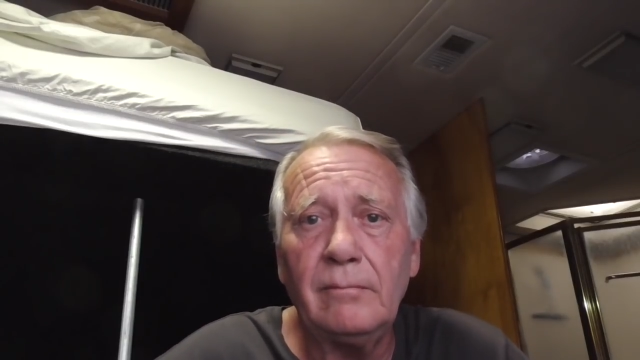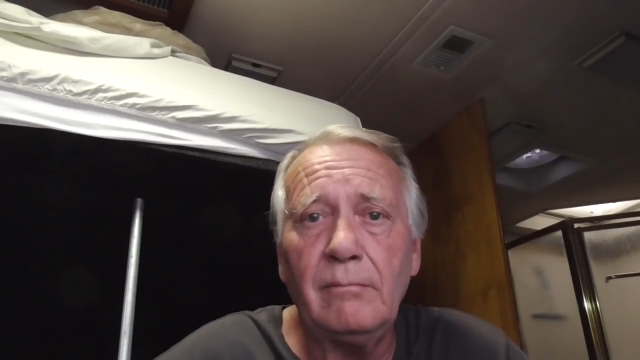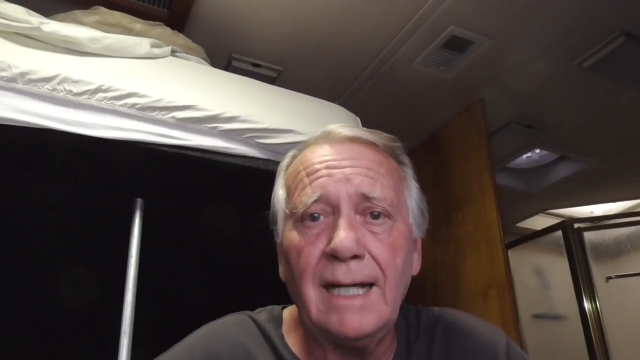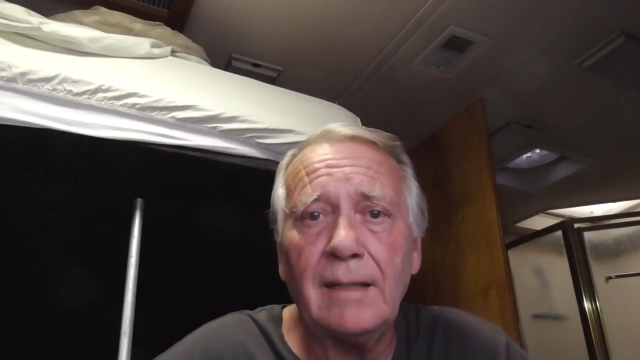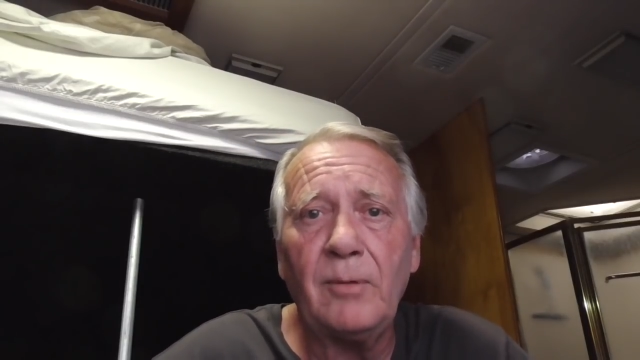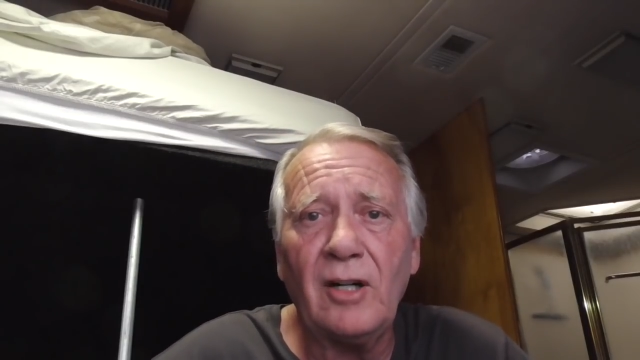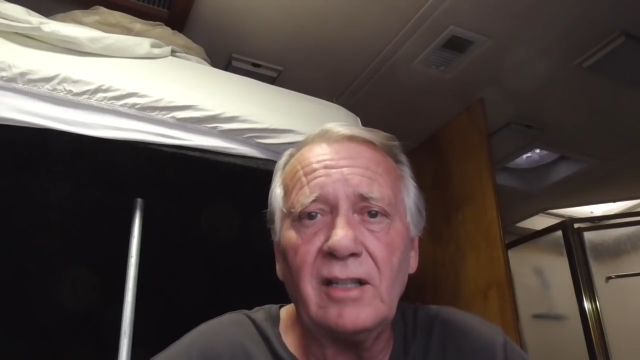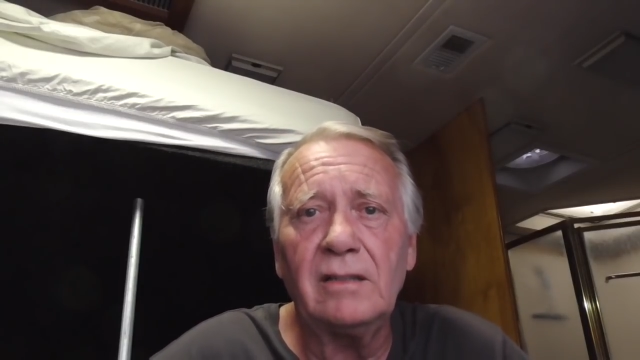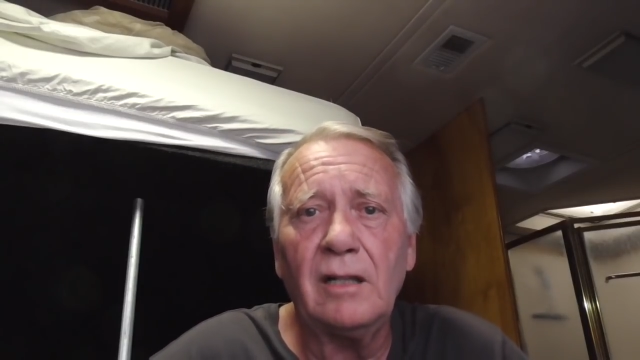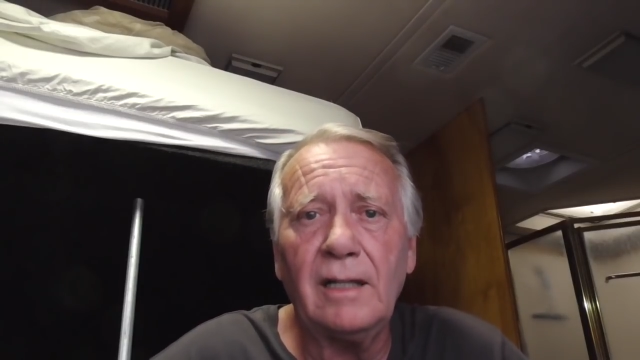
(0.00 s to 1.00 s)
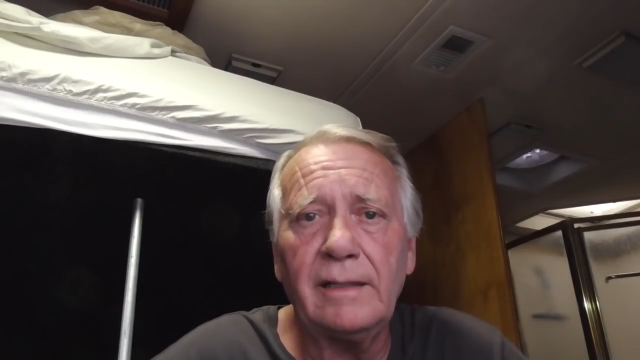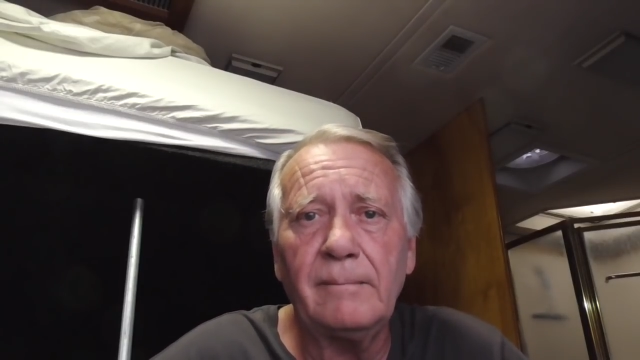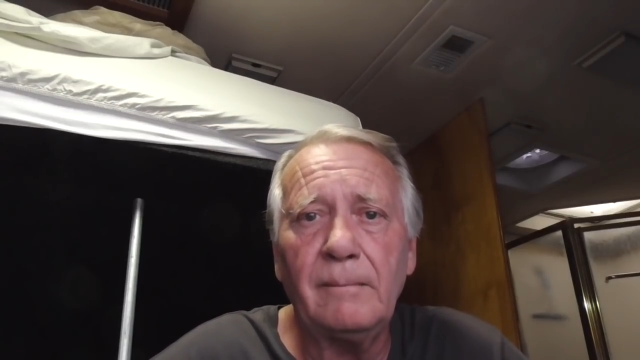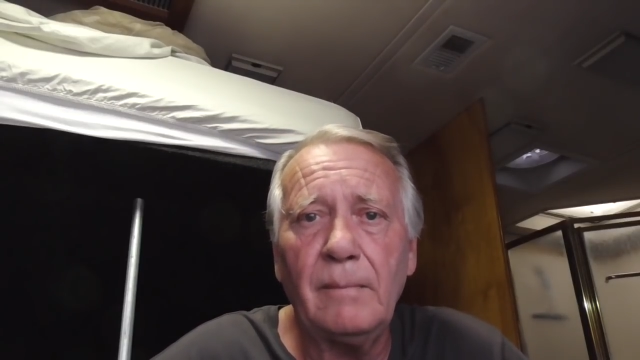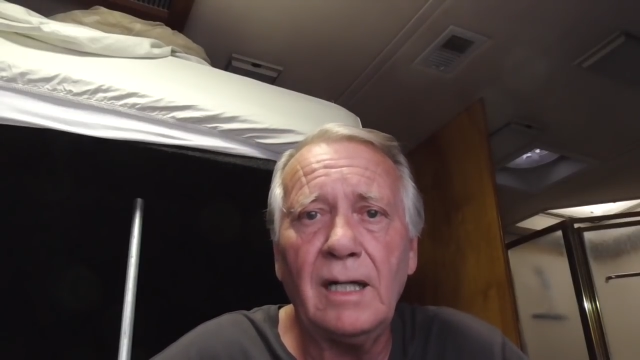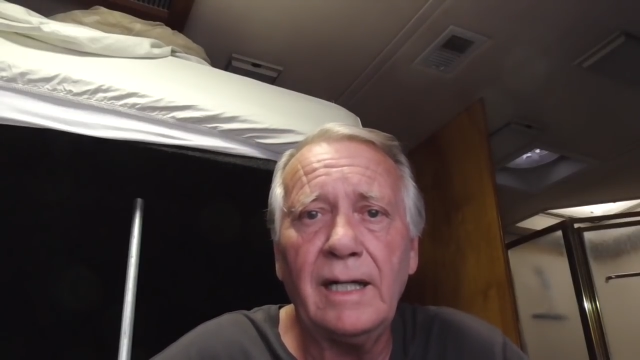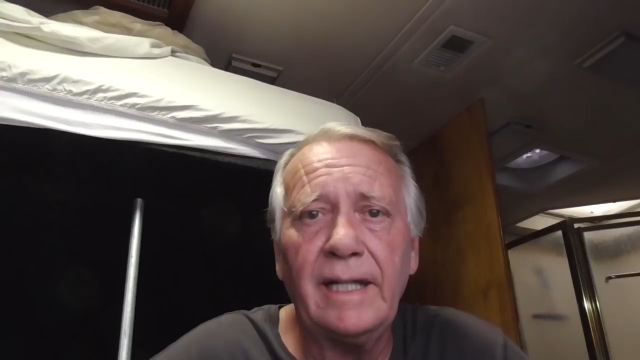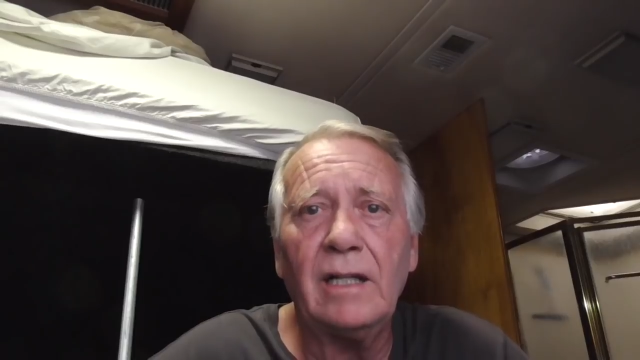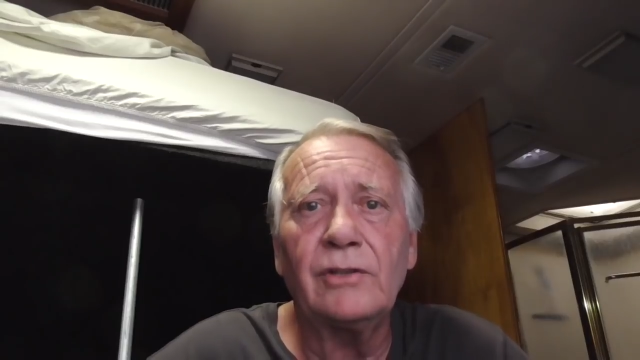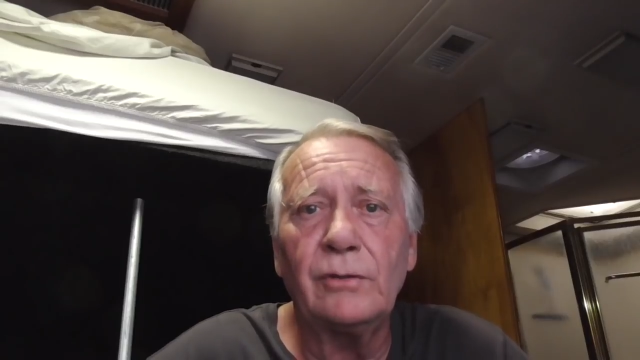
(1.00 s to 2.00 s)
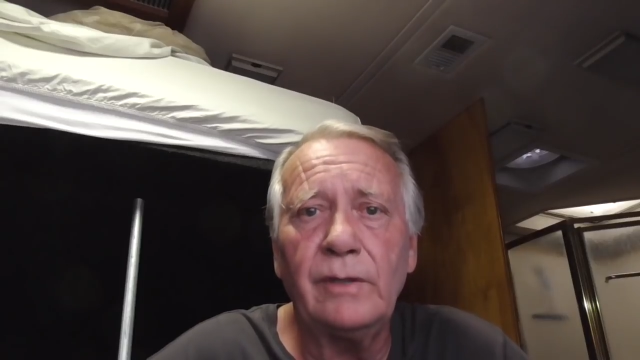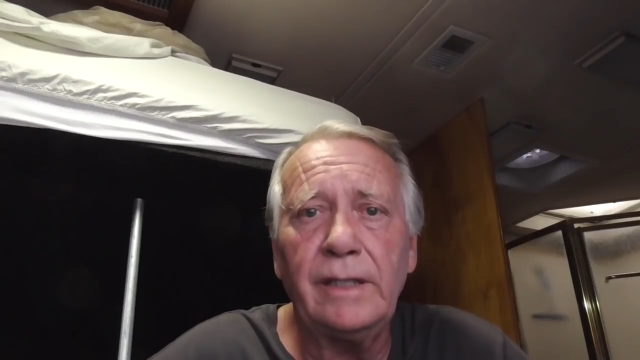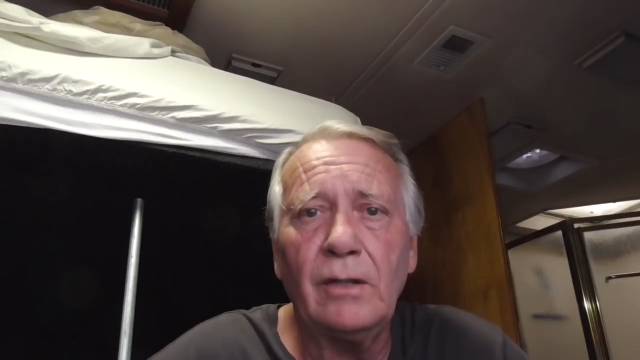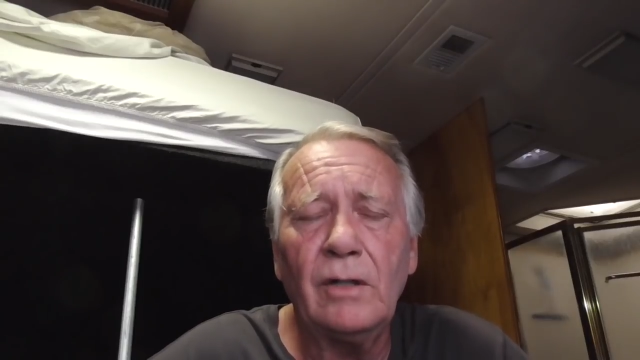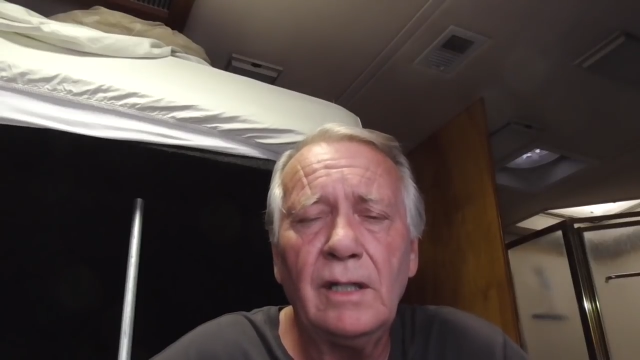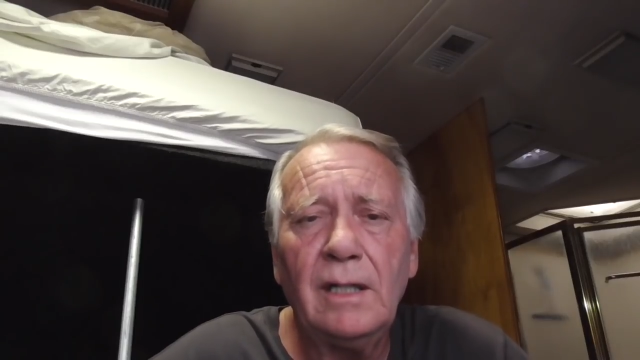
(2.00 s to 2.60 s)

back parking lot by El Torito.